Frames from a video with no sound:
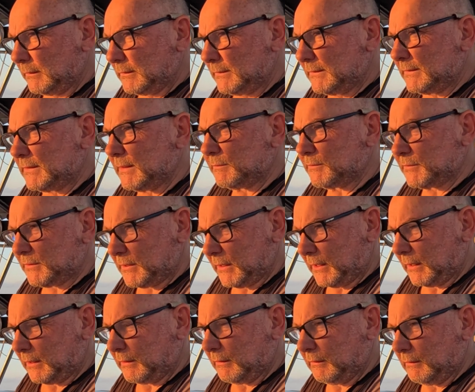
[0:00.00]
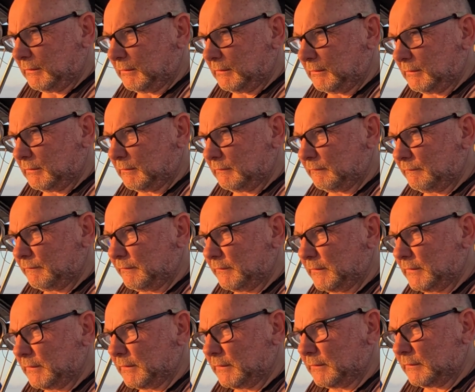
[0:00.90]
dipstick for
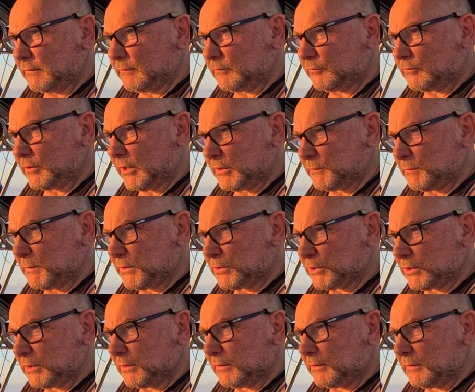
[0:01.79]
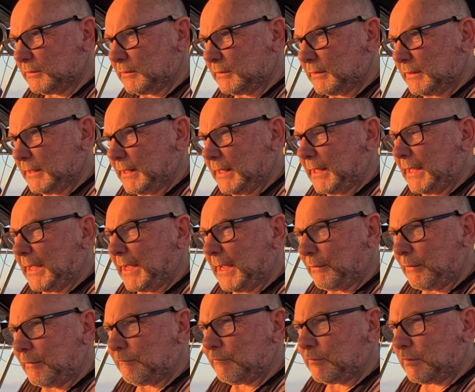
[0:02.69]
the transmission.
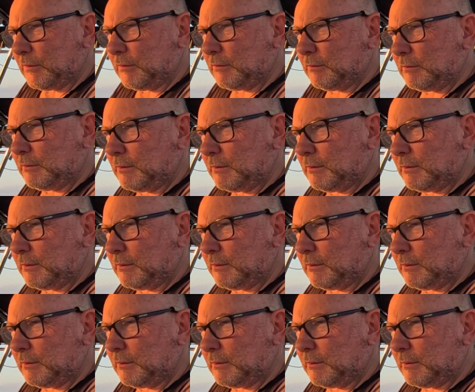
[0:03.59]
However,